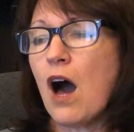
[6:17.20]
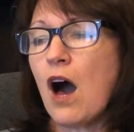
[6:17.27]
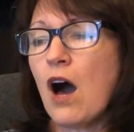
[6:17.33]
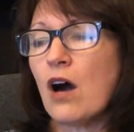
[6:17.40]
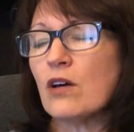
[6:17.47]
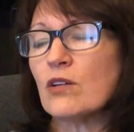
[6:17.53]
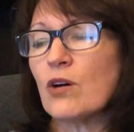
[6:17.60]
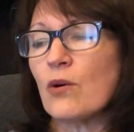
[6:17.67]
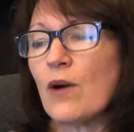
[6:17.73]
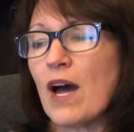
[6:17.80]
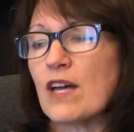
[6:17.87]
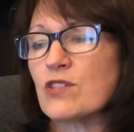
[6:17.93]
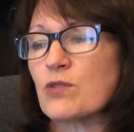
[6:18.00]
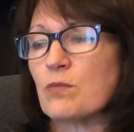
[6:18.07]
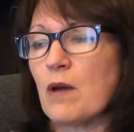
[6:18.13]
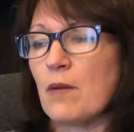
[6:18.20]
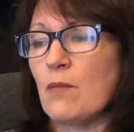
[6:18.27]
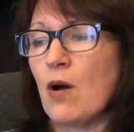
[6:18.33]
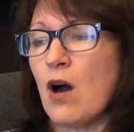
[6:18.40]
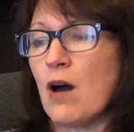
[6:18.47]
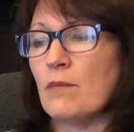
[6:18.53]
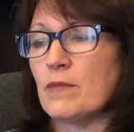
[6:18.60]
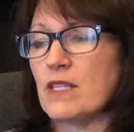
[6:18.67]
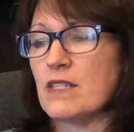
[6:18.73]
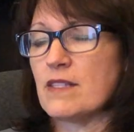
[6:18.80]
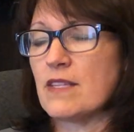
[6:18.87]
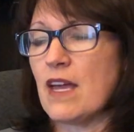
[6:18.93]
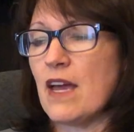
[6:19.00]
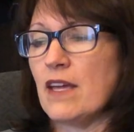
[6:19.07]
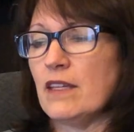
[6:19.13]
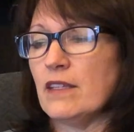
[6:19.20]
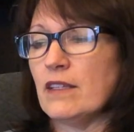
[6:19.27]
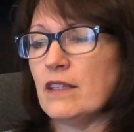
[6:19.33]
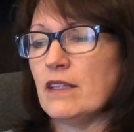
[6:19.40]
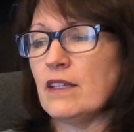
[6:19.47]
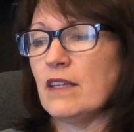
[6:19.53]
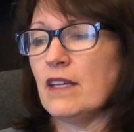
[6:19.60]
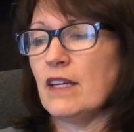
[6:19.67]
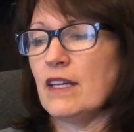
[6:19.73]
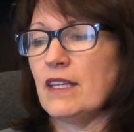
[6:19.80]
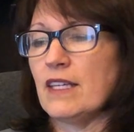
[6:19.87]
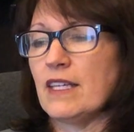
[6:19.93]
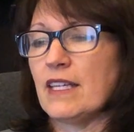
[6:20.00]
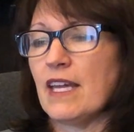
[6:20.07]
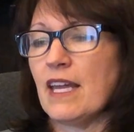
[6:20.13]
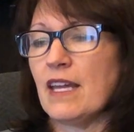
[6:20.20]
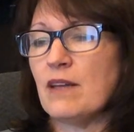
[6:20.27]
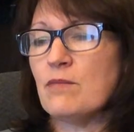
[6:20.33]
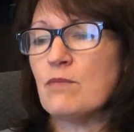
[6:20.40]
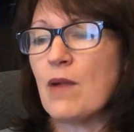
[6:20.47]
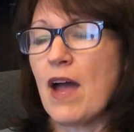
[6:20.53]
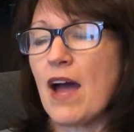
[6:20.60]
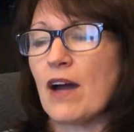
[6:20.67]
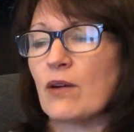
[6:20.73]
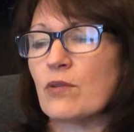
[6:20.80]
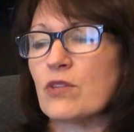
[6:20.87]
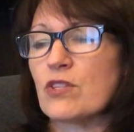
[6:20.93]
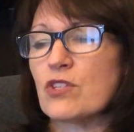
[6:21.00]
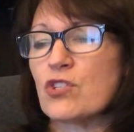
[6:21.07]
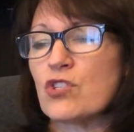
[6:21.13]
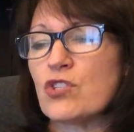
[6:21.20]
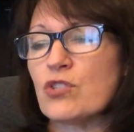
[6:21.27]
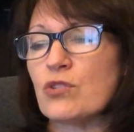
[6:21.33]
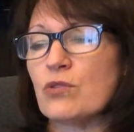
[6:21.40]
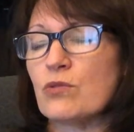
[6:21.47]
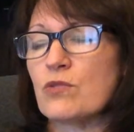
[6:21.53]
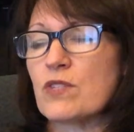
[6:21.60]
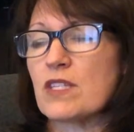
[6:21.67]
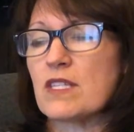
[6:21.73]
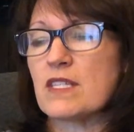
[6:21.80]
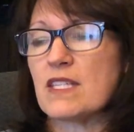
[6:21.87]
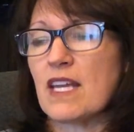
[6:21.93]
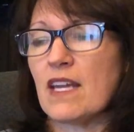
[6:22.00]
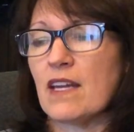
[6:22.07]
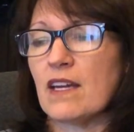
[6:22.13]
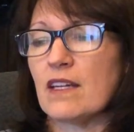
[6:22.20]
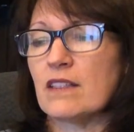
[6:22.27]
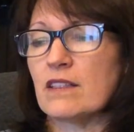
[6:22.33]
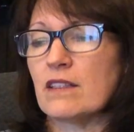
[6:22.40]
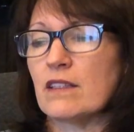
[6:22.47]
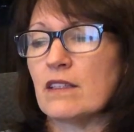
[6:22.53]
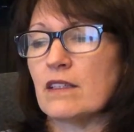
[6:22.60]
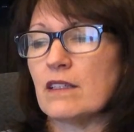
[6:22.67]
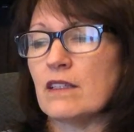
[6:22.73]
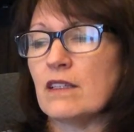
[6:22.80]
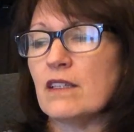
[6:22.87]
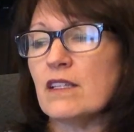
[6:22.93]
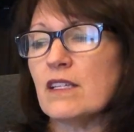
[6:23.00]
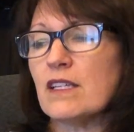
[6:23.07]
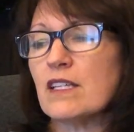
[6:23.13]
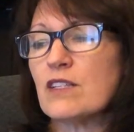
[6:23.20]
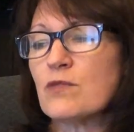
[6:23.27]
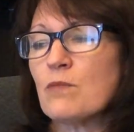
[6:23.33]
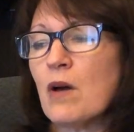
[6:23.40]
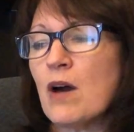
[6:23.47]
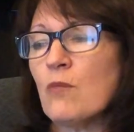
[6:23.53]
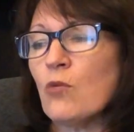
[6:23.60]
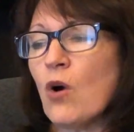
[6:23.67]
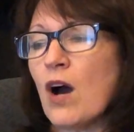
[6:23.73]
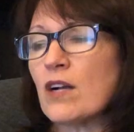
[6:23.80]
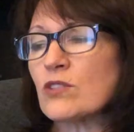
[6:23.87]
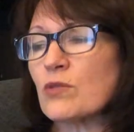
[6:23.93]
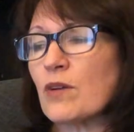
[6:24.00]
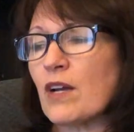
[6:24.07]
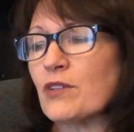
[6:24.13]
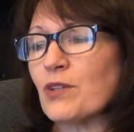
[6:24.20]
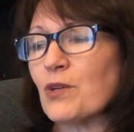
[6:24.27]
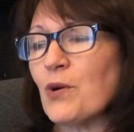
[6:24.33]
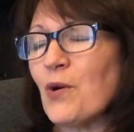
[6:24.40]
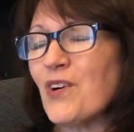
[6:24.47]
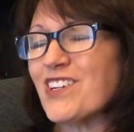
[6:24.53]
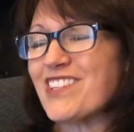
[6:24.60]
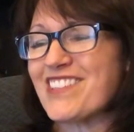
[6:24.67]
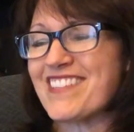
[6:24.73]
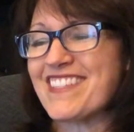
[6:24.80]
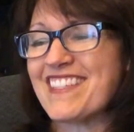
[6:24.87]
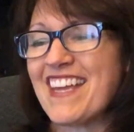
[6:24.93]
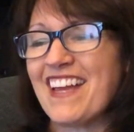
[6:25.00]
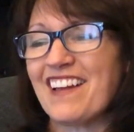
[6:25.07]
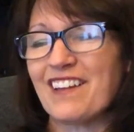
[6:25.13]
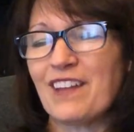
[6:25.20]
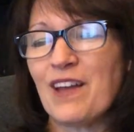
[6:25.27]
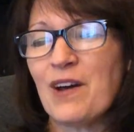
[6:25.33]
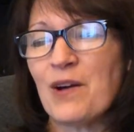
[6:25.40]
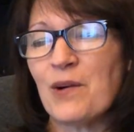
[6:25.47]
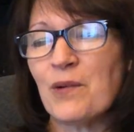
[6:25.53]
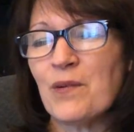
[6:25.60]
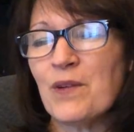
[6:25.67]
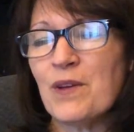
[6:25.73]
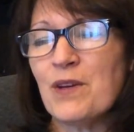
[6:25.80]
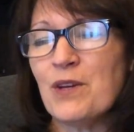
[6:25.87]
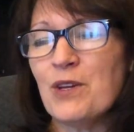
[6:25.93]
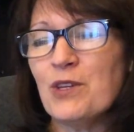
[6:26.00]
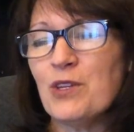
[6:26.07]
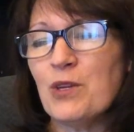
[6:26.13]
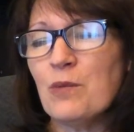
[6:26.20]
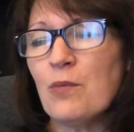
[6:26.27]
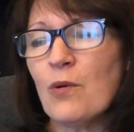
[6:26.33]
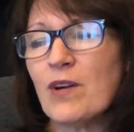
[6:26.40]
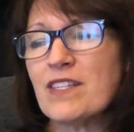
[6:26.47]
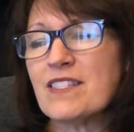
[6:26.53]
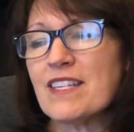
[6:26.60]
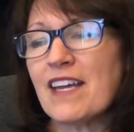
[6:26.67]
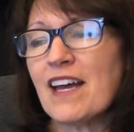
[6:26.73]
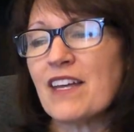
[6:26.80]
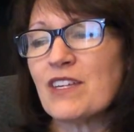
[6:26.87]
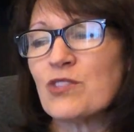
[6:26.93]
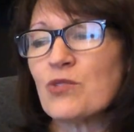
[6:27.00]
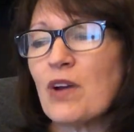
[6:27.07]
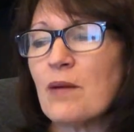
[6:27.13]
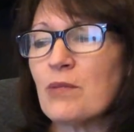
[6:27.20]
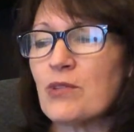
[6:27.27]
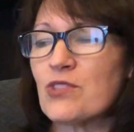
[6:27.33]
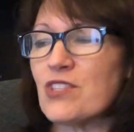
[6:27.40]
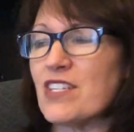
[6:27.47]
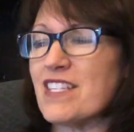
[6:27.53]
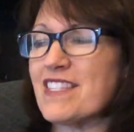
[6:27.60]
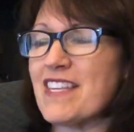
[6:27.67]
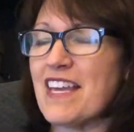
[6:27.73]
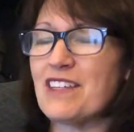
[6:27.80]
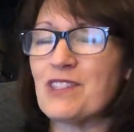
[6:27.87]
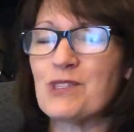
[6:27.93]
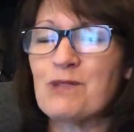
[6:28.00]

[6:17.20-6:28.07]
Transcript: "I'll go ask my mom," he said, and he came back with his shoes in his hand. His mom walked around the corner to say hello. "You boys stay out of trouble," she said,